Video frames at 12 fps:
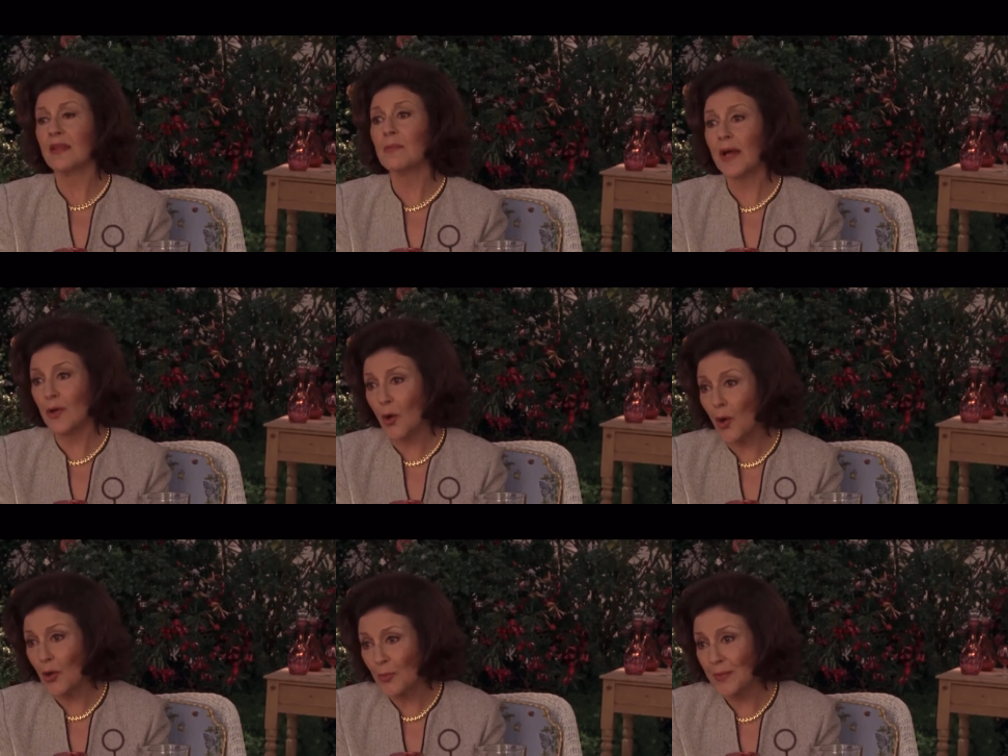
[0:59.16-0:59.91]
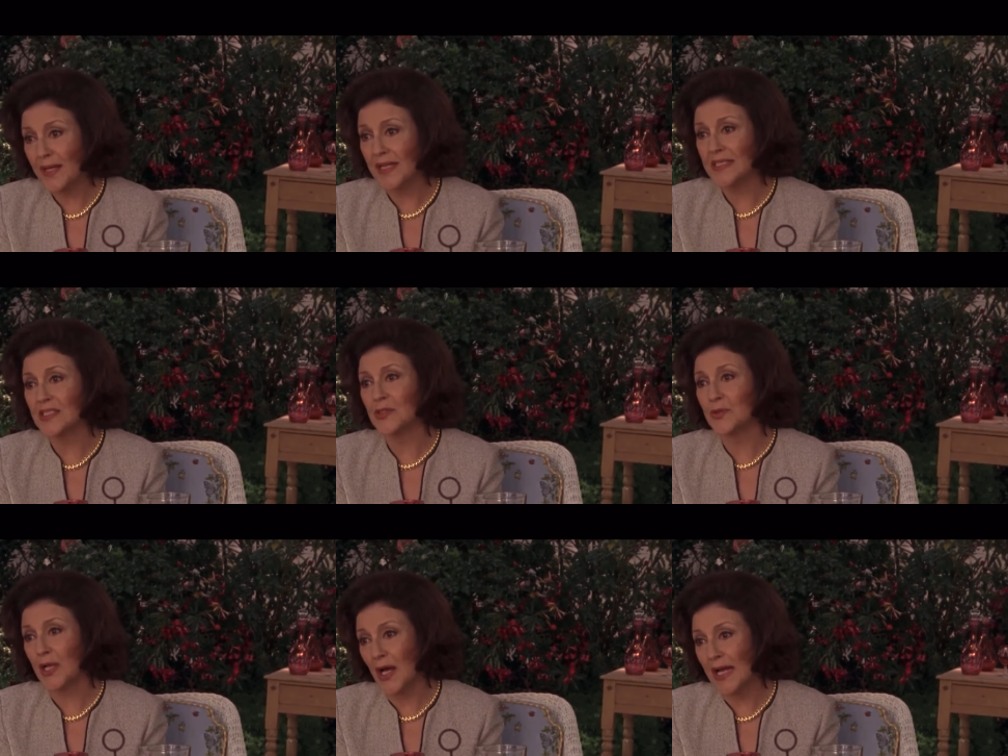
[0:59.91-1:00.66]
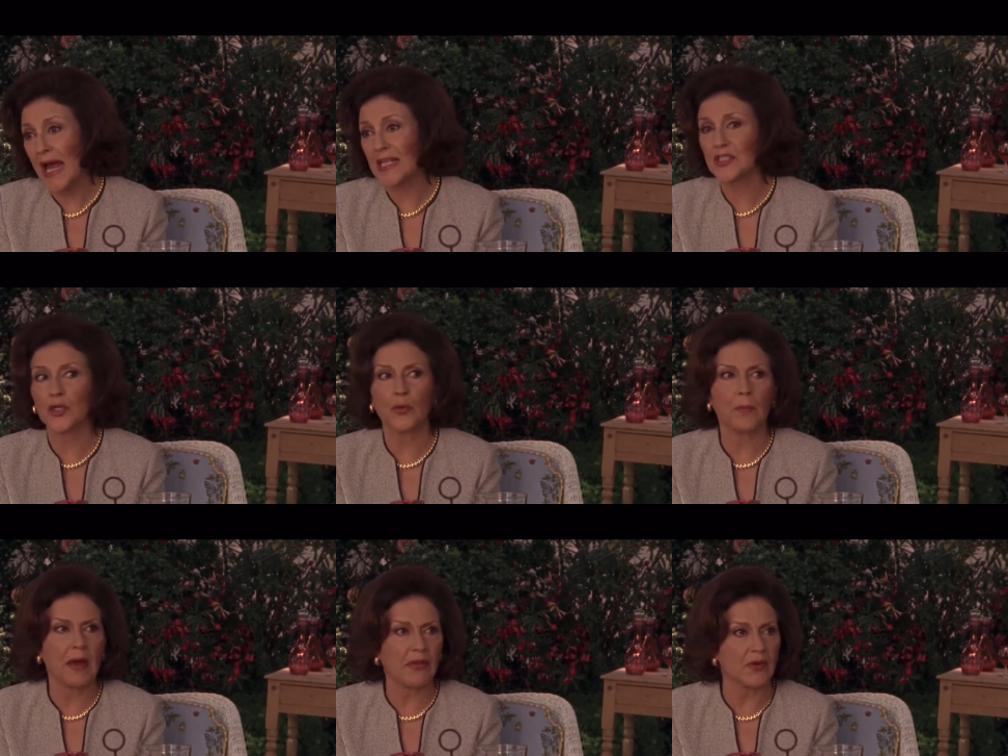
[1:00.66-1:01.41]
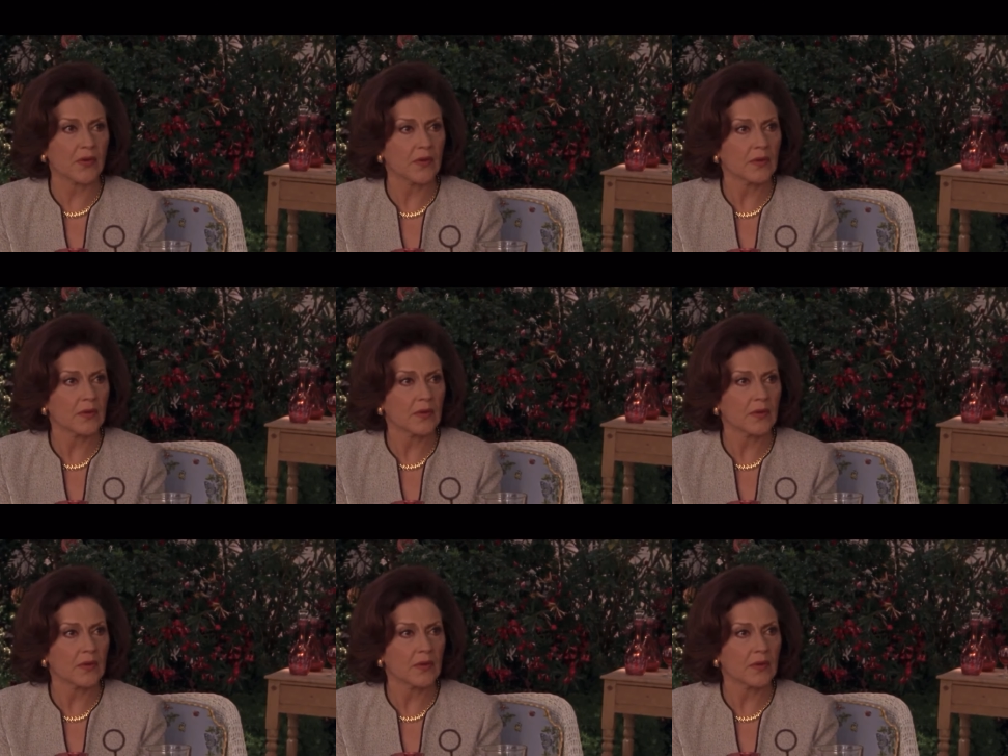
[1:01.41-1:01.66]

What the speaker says: then by all means do not ask your mother.